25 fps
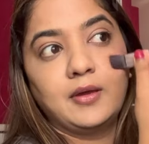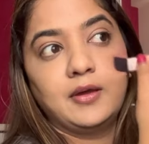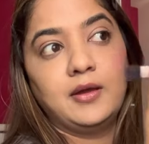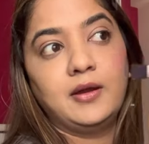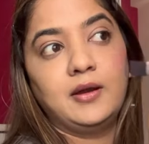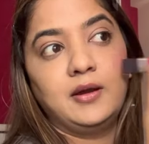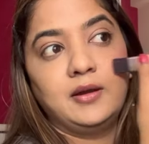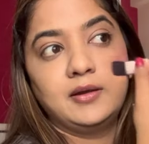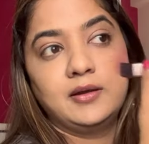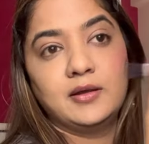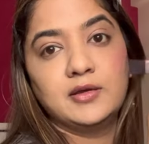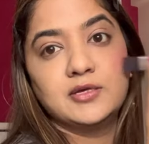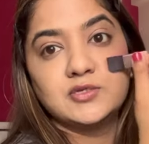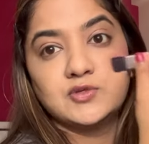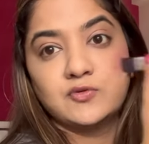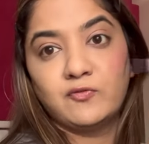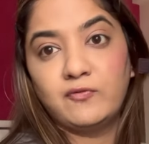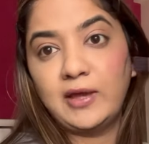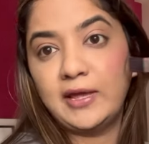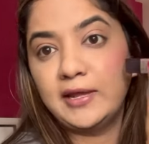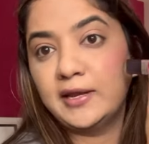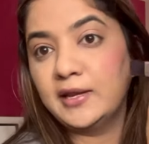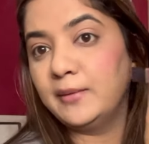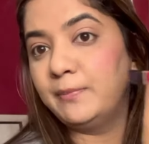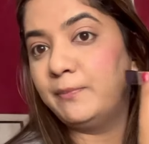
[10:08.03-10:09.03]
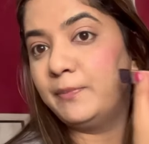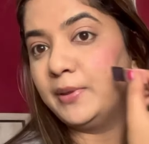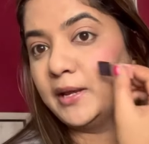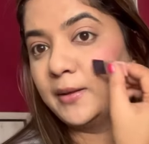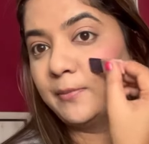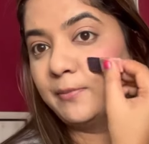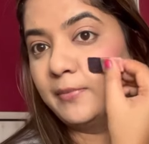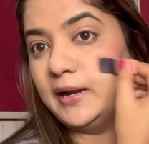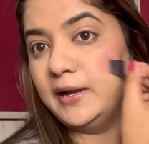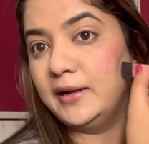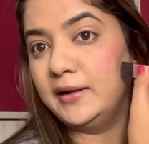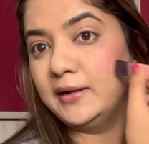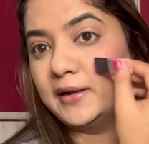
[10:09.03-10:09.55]
It is very
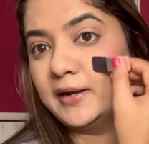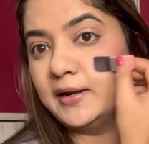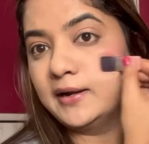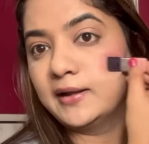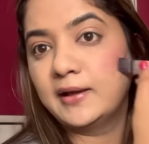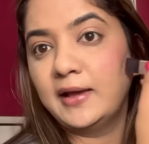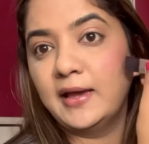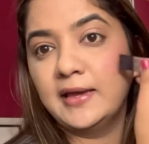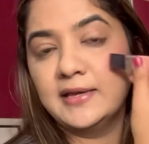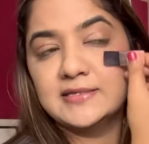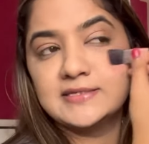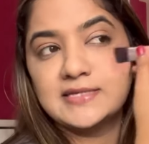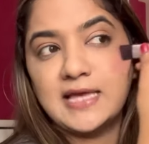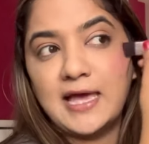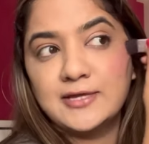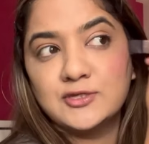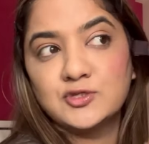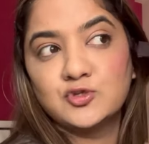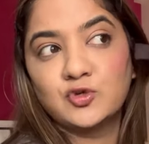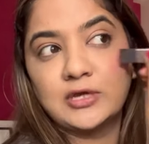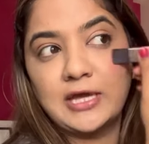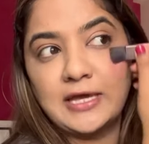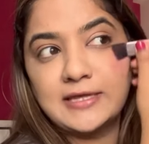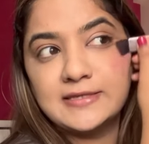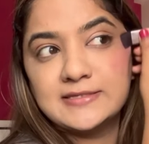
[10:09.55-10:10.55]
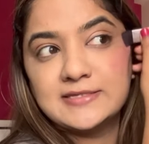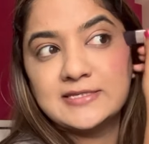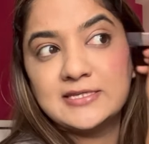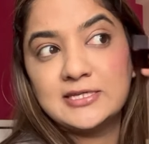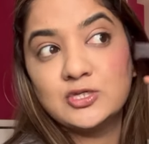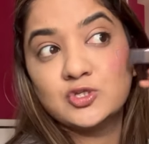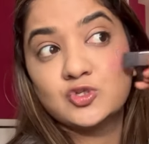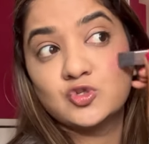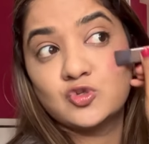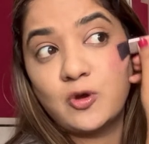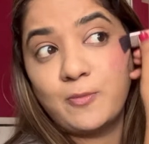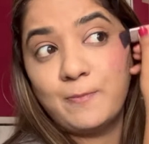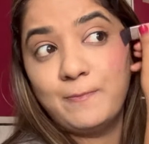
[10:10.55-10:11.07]
pigmented, guys, as you can
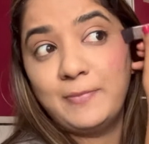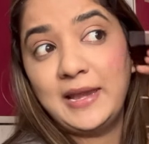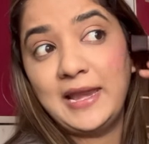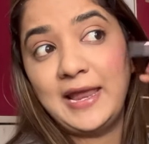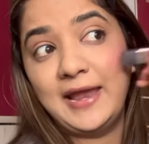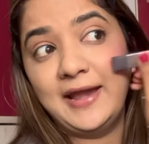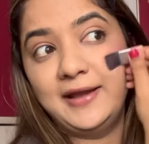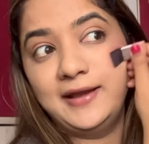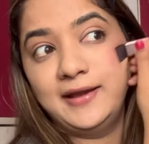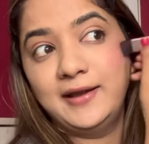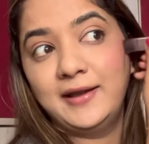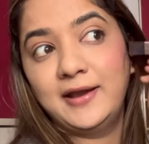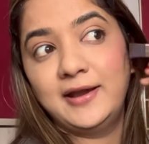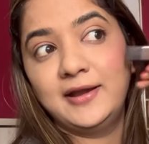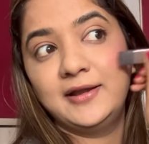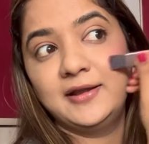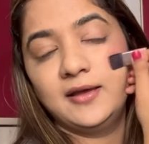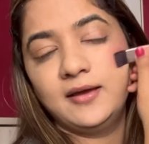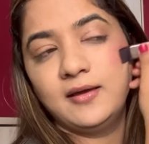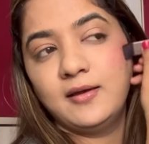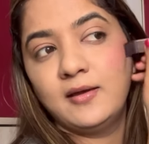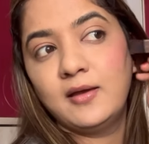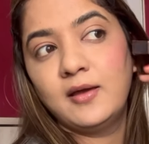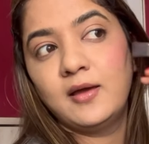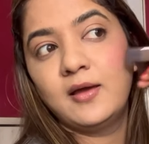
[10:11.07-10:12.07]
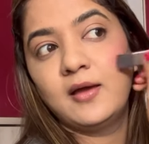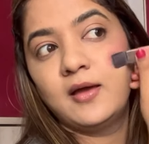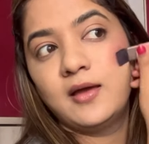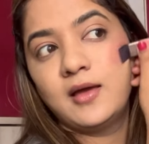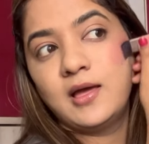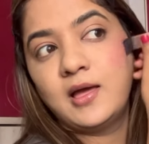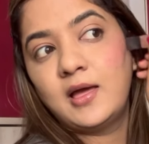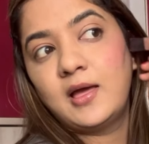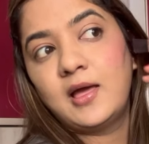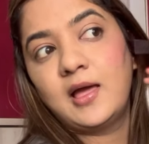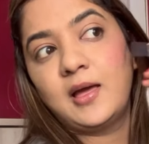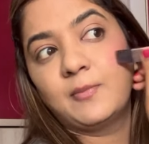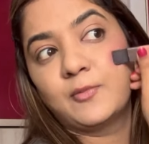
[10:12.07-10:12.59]
see. So blend it.
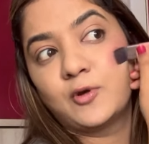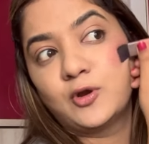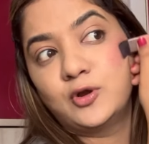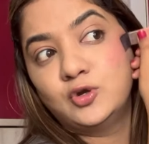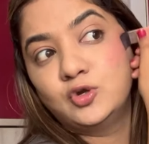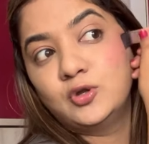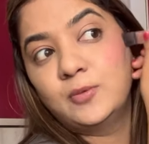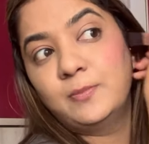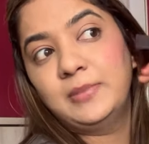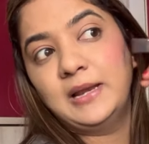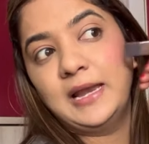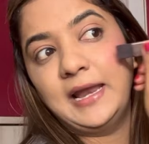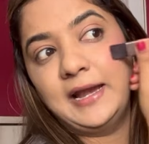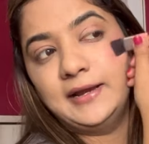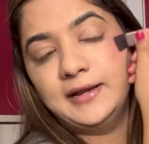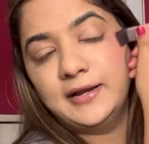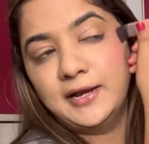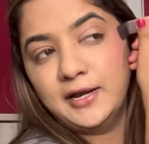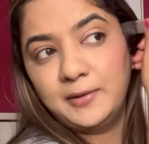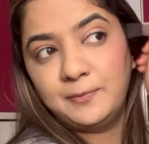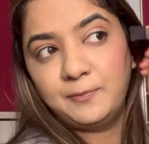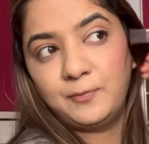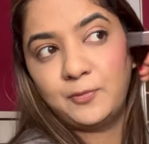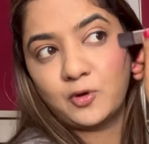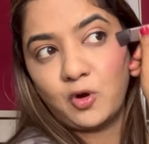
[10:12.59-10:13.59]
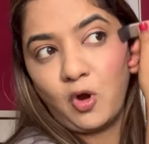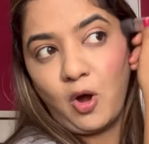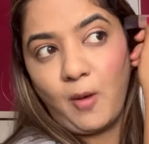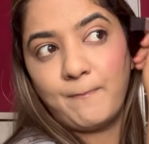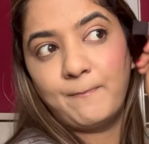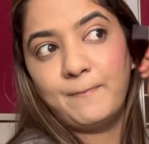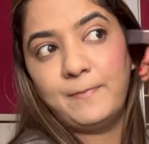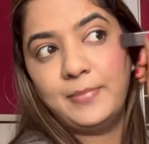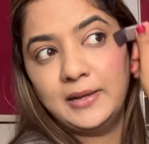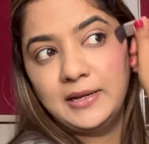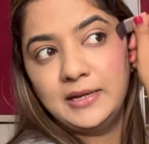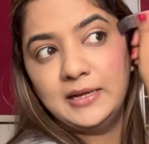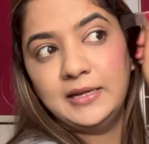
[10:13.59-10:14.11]
I'm going to blend it
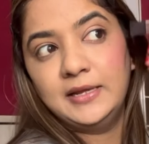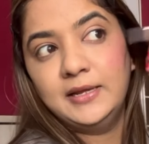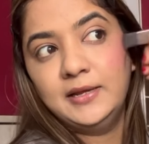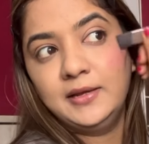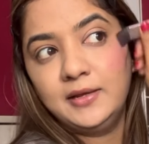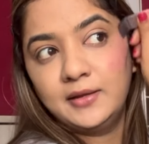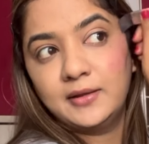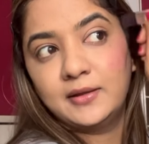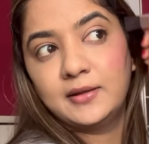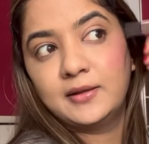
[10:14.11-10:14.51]
properly.